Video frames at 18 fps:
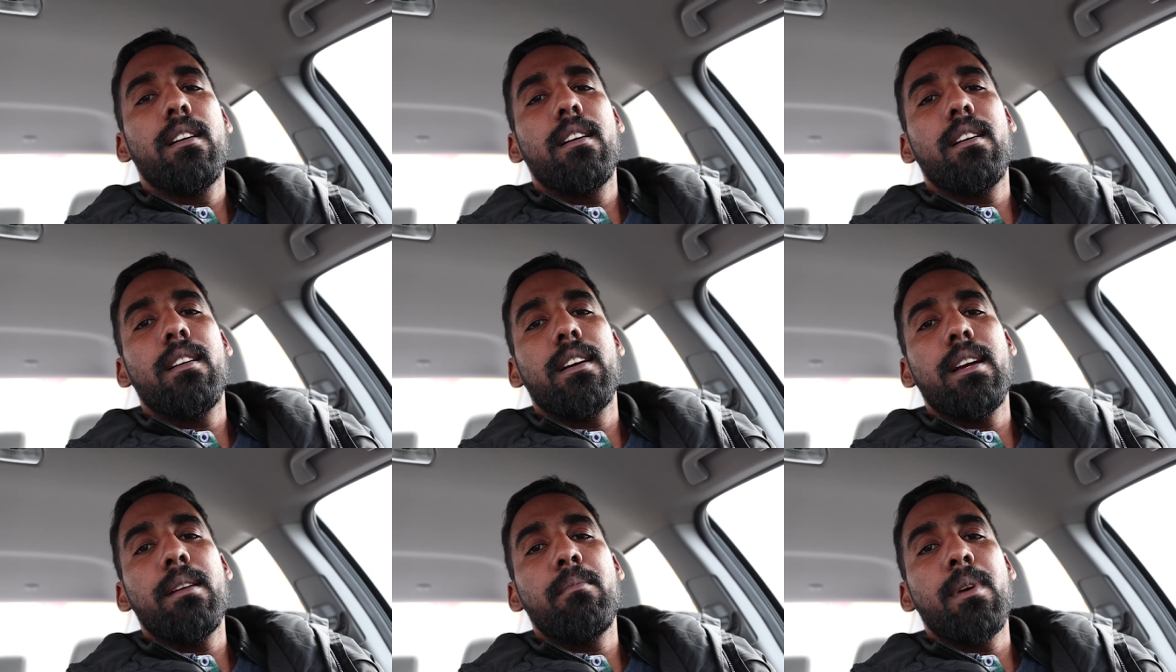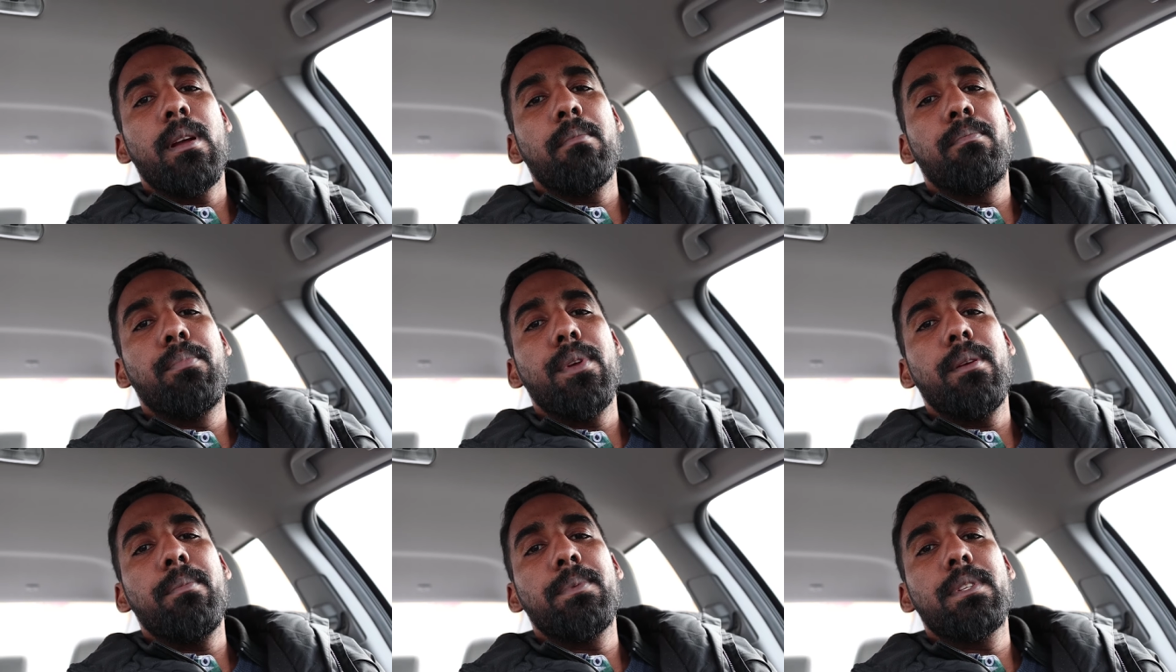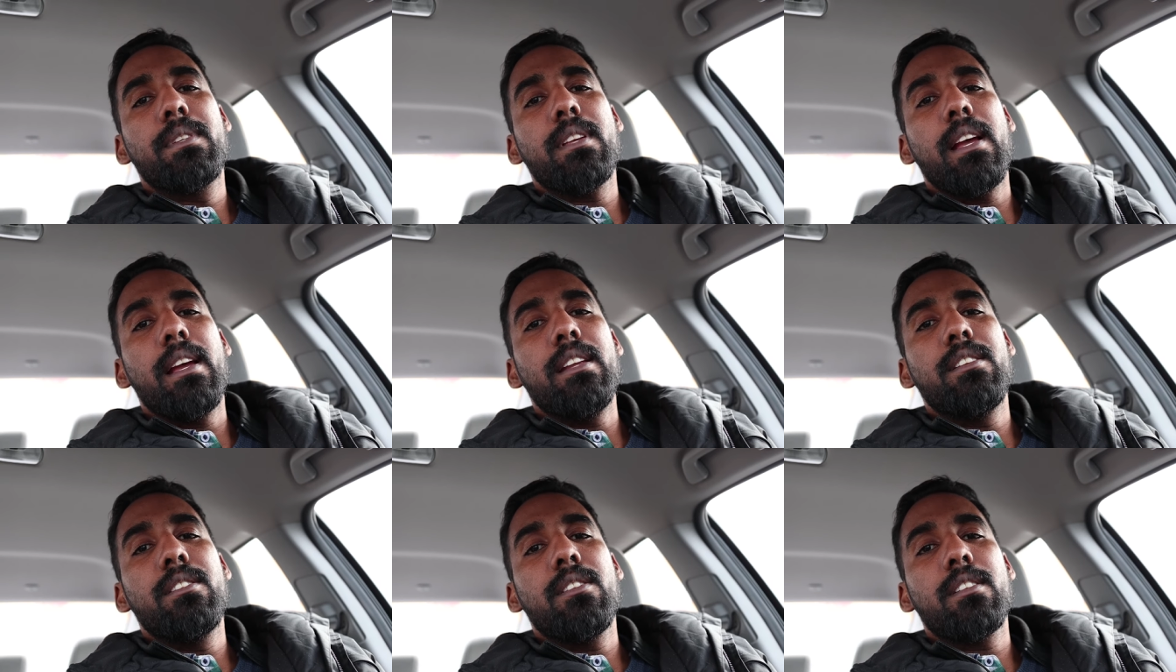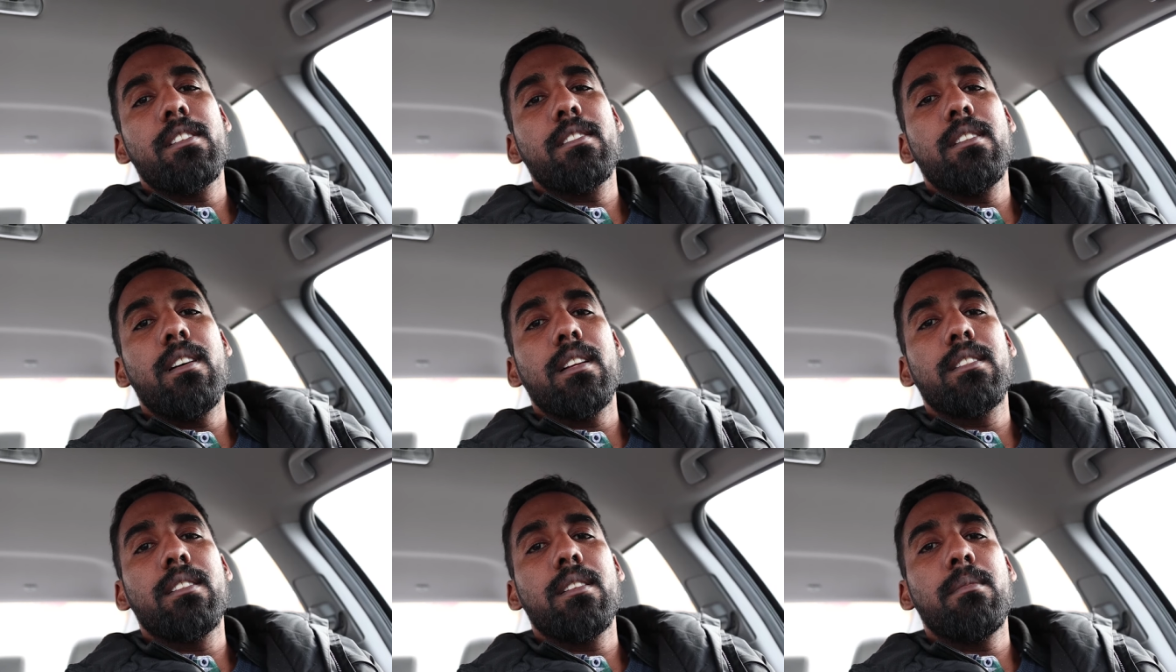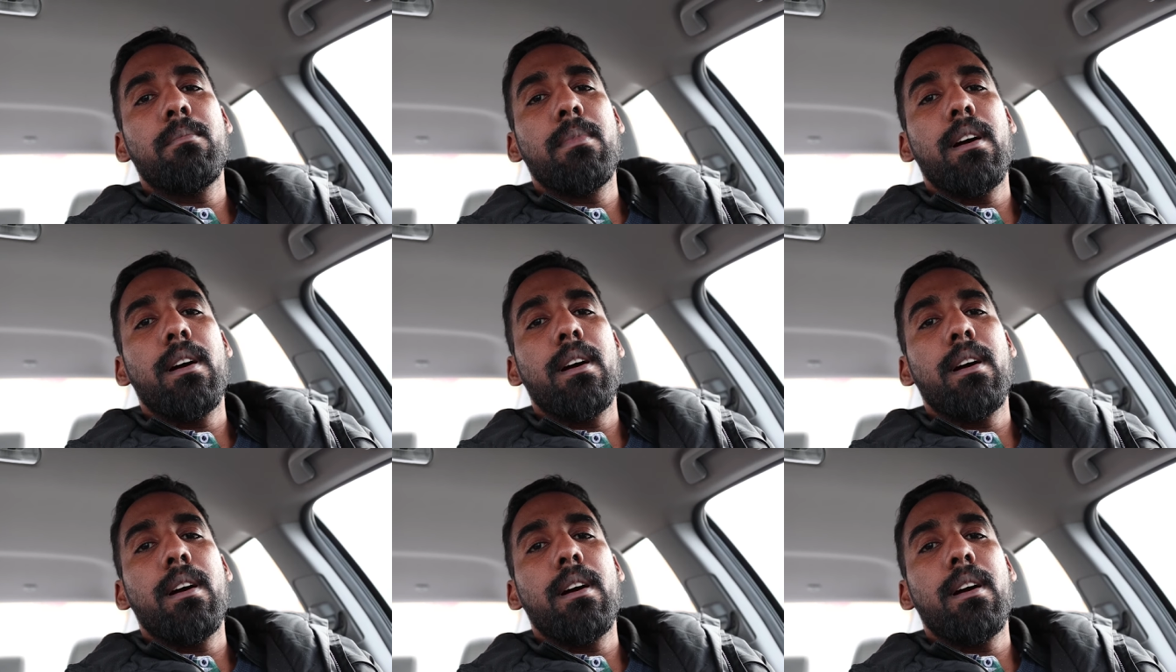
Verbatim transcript: Alright, my peeps, I just got to the